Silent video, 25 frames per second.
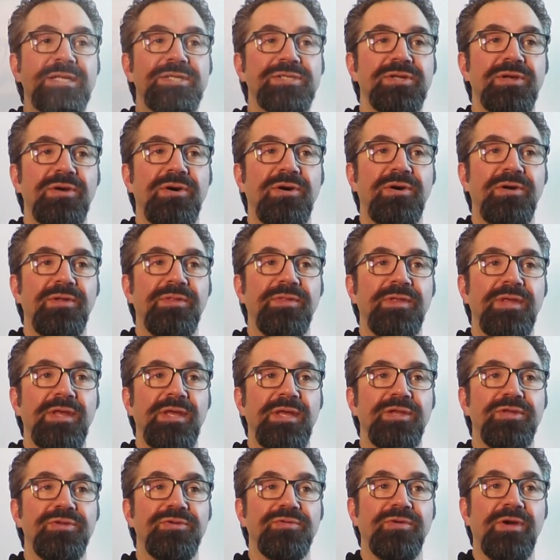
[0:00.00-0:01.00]
is called
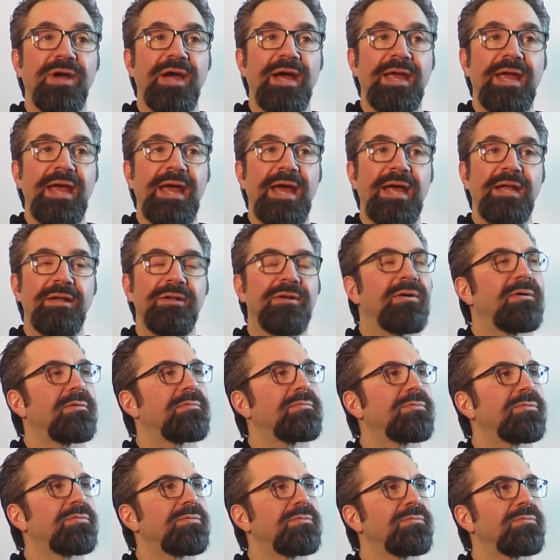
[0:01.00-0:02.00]
the
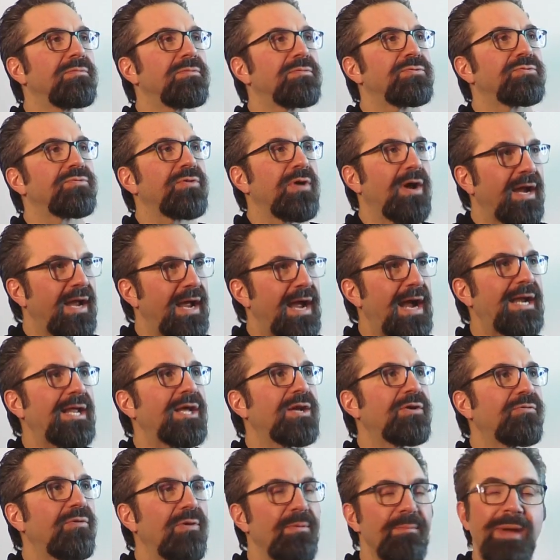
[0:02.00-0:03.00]

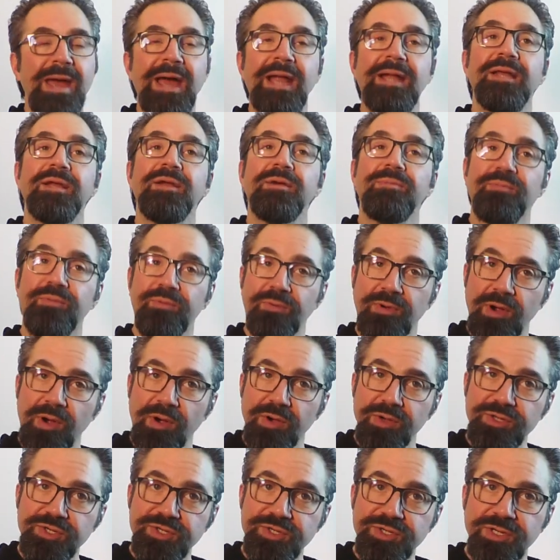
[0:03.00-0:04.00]
triadic chromatic
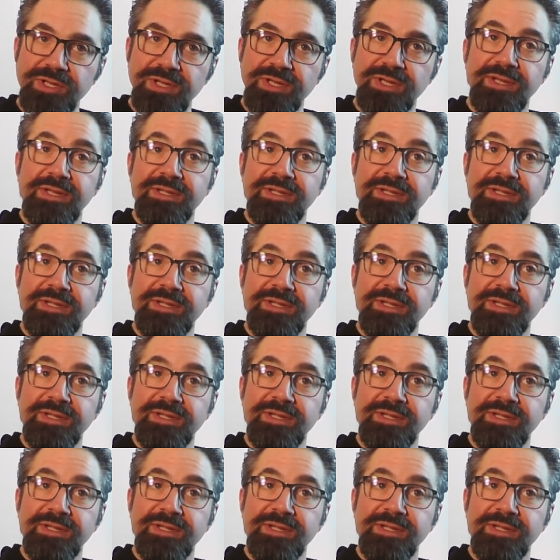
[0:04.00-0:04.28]
approach